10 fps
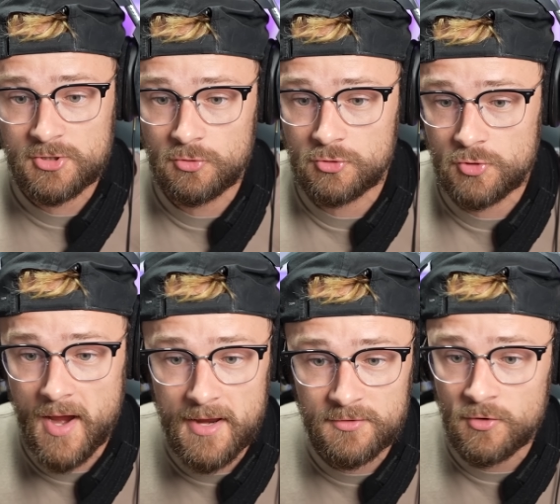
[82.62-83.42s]
it's through
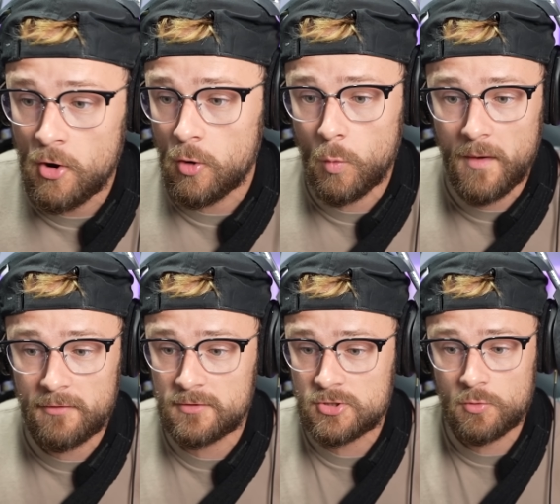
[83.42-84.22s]
trades or
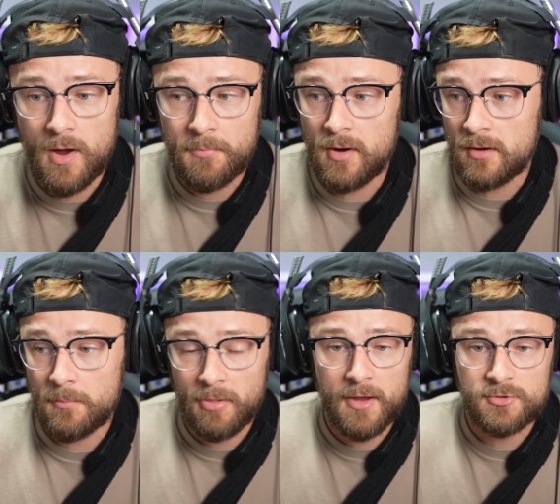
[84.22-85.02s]
whether it's through upgrading
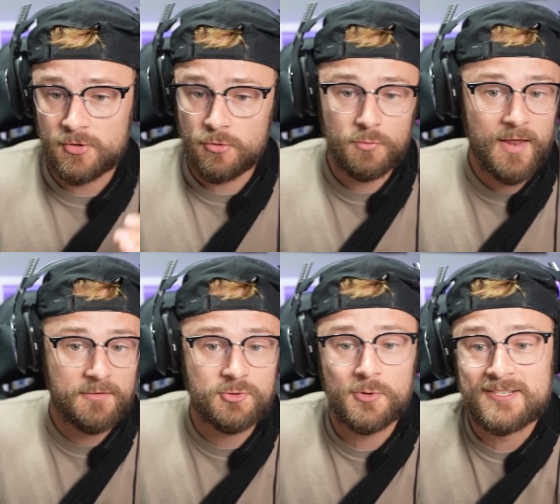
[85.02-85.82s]
our players through
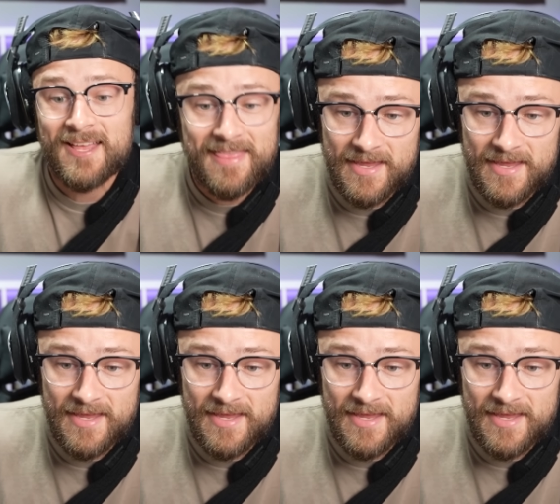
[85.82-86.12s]
dev stories like